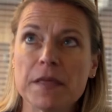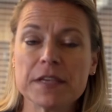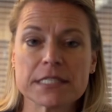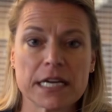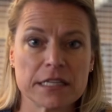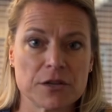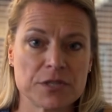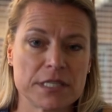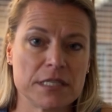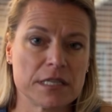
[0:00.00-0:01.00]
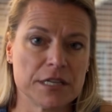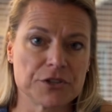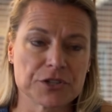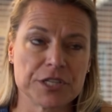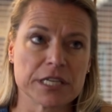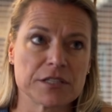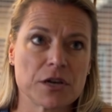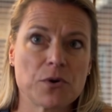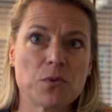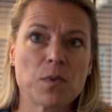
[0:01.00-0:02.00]
This diagnosis is interesting.
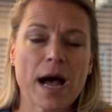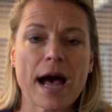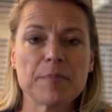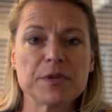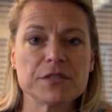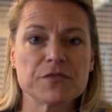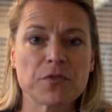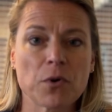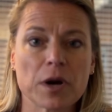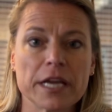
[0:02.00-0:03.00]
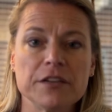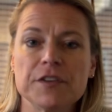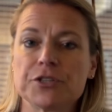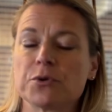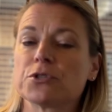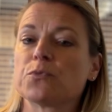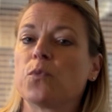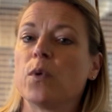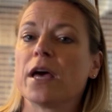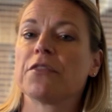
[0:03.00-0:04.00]
So what happens for individuals
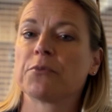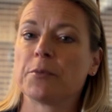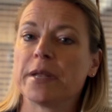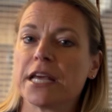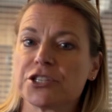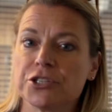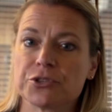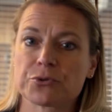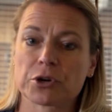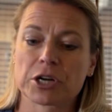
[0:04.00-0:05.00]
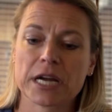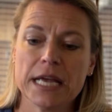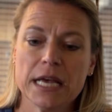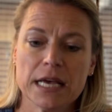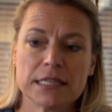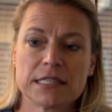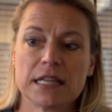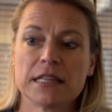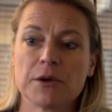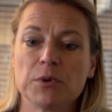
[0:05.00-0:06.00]
with rumination disorder is
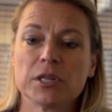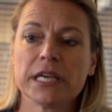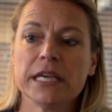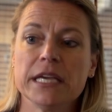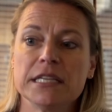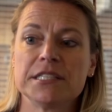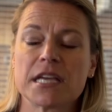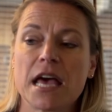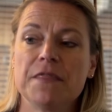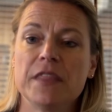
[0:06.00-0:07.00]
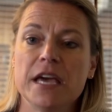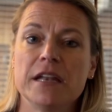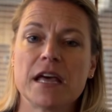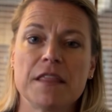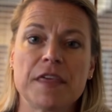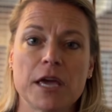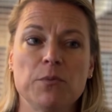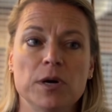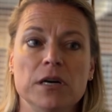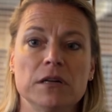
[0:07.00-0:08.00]
that they will eat and then they
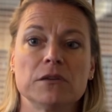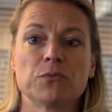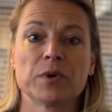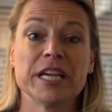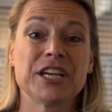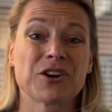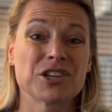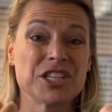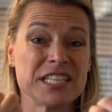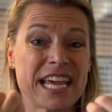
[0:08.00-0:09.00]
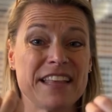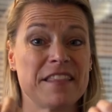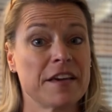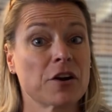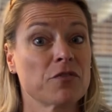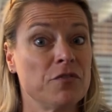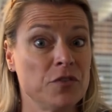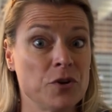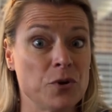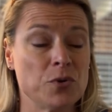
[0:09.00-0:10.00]
will regurgitate their
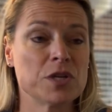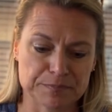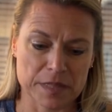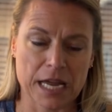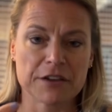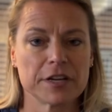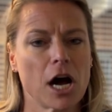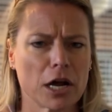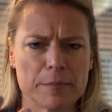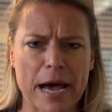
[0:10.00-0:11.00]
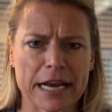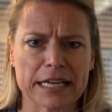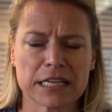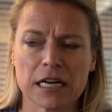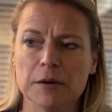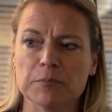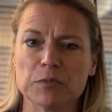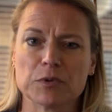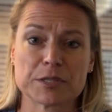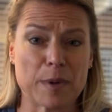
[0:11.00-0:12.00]
food, kind of an automatic
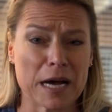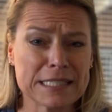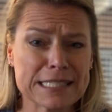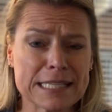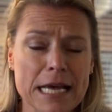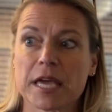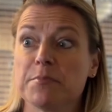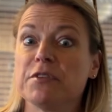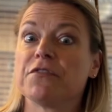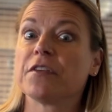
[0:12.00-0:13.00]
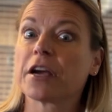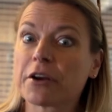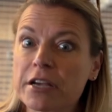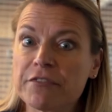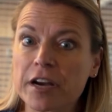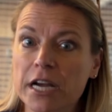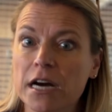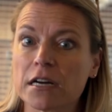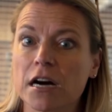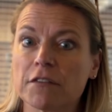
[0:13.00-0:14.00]
response. Can be very, very
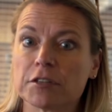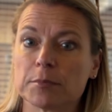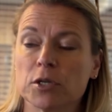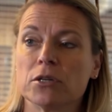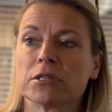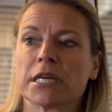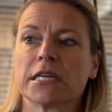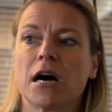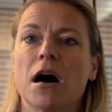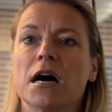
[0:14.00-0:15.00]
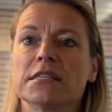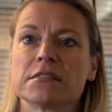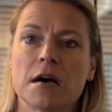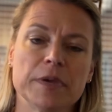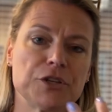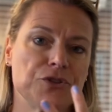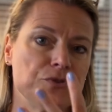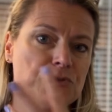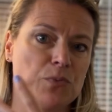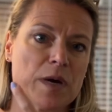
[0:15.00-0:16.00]
uncomfortable, can cause
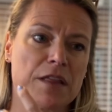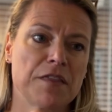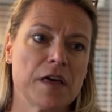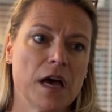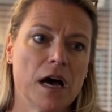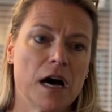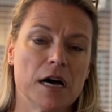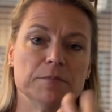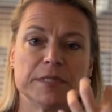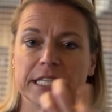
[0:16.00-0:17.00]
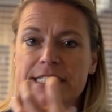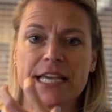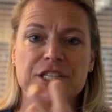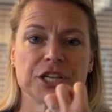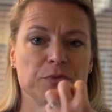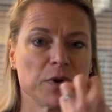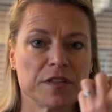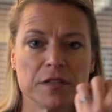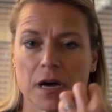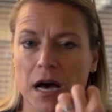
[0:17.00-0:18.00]
issues with dentation, with
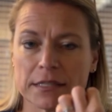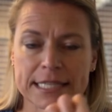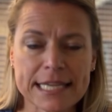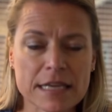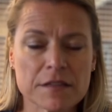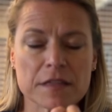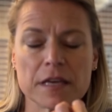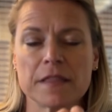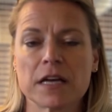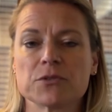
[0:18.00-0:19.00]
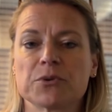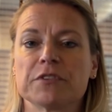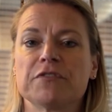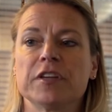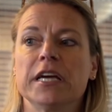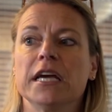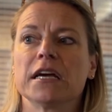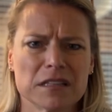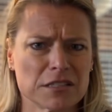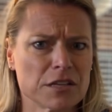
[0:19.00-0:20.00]
teeth and that sort of
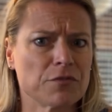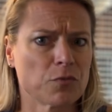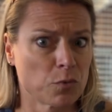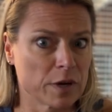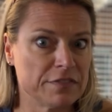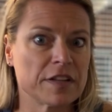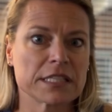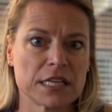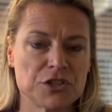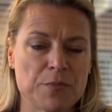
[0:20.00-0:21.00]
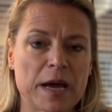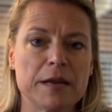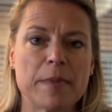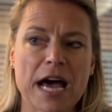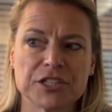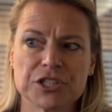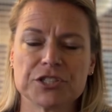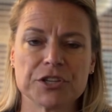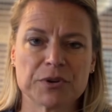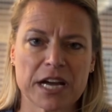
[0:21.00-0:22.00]
thing. Lots of reflux, as you might imagine,
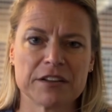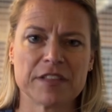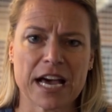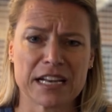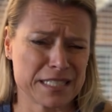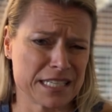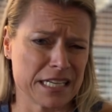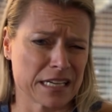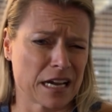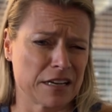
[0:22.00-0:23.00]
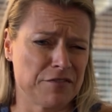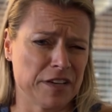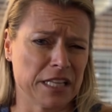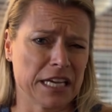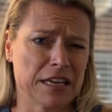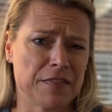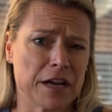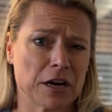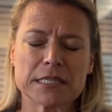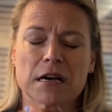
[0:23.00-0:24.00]
so kind of that acidic kind of feeling in
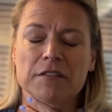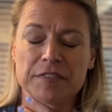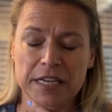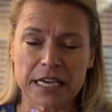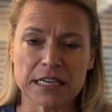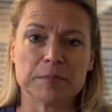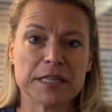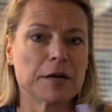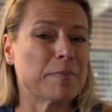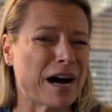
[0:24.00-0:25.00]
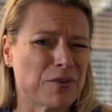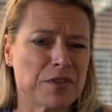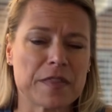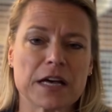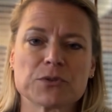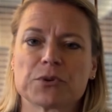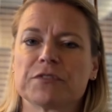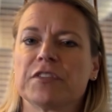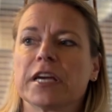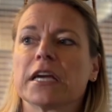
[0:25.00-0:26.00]
their esophagus, in their mouth, and that sort
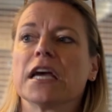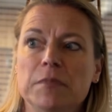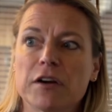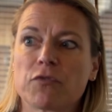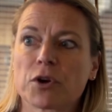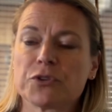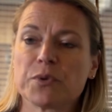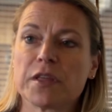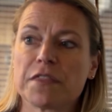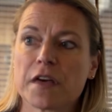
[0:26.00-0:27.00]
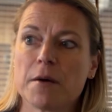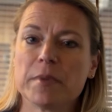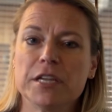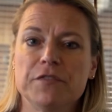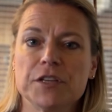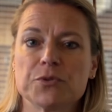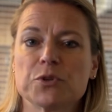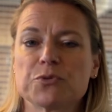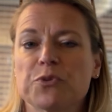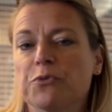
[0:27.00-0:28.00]
of thing. I've worked with
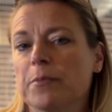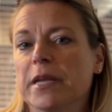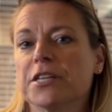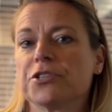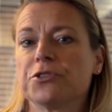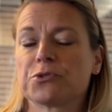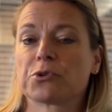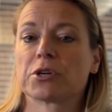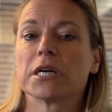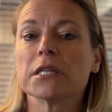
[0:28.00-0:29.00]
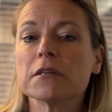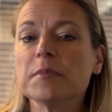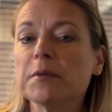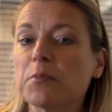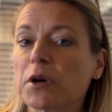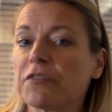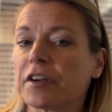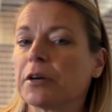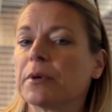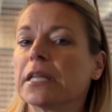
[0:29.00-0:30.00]
individuals with rumination disorder a little bit more
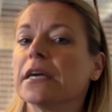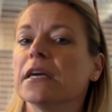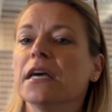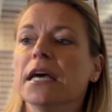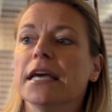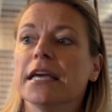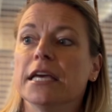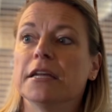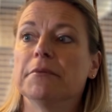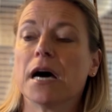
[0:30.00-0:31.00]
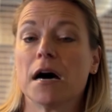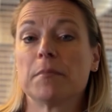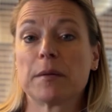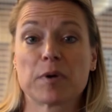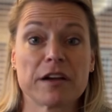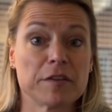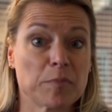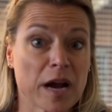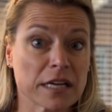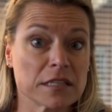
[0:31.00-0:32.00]
frequently in my private
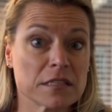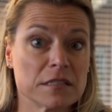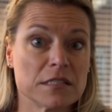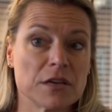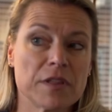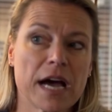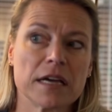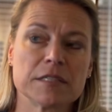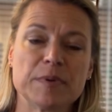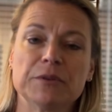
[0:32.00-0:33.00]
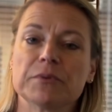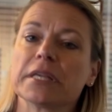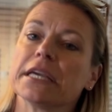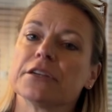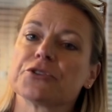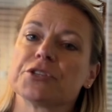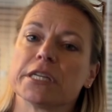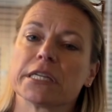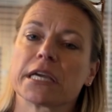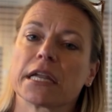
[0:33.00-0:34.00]
practice, and so that has been really
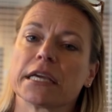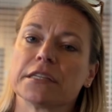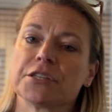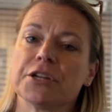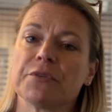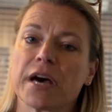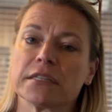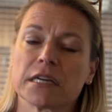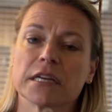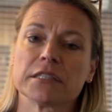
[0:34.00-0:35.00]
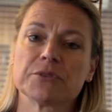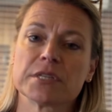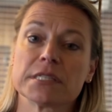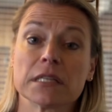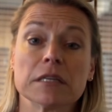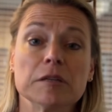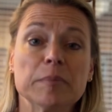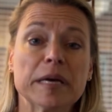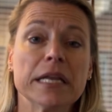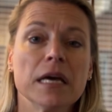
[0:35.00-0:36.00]
interesting to kind of get to know that diagnosis a little
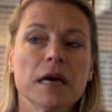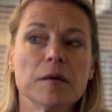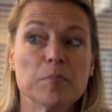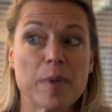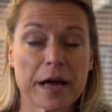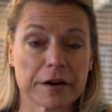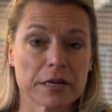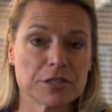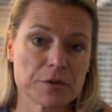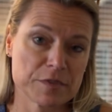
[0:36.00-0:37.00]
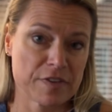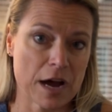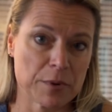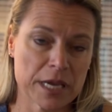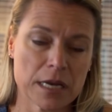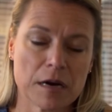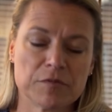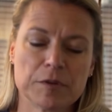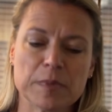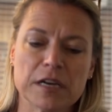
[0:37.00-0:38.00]
bit better in terms of how we can
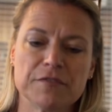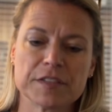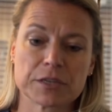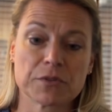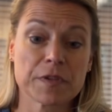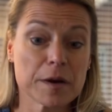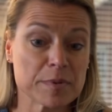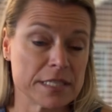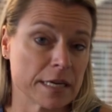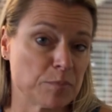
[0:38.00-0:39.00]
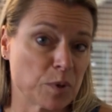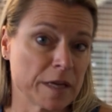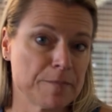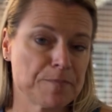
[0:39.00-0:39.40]
help from a physical therapy standpoint.